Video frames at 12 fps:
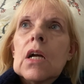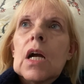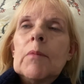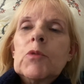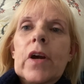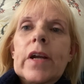
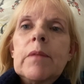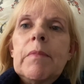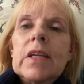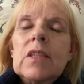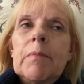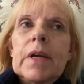I'm trying to
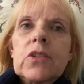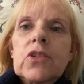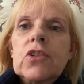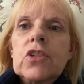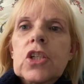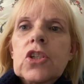make the best
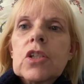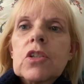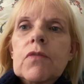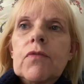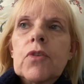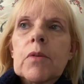
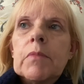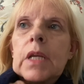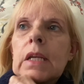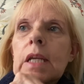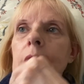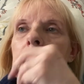decisions for
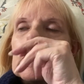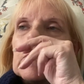me